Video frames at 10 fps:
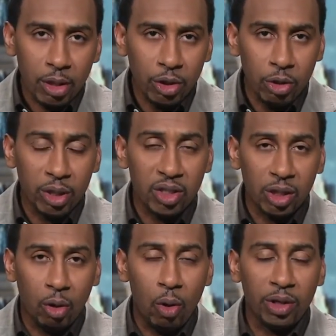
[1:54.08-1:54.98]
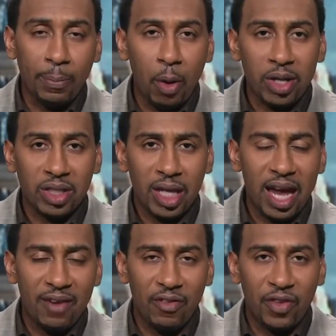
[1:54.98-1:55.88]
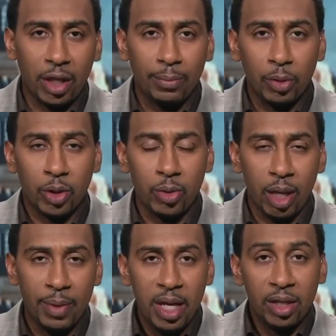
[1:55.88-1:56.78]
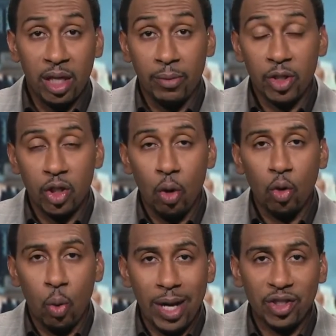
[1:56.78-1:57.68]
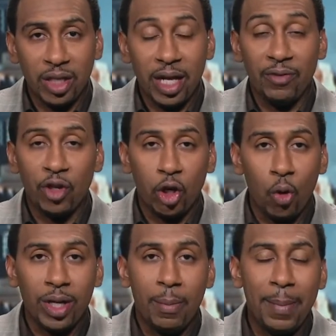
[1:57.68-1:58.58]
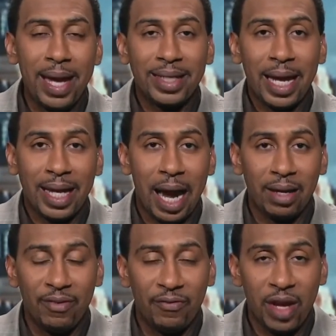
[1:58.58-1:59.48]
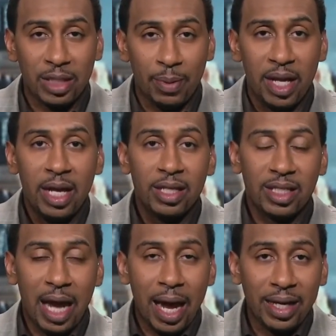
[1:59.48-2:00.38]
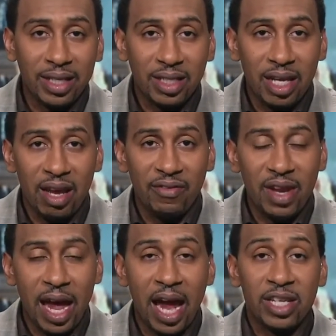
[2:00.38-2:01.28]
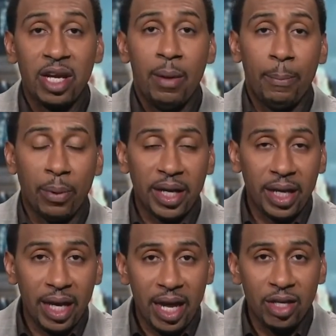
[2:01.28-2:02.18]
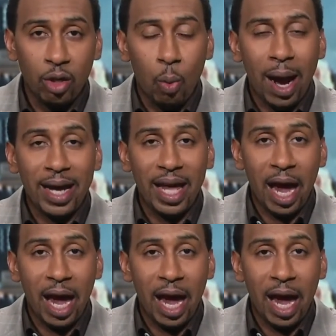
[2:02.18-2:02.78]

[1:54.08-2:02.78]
So you consider all the parts that they have available to them. There is no question that if you're going to make that kind of investment, signing Steve Nash, bringing in Dwight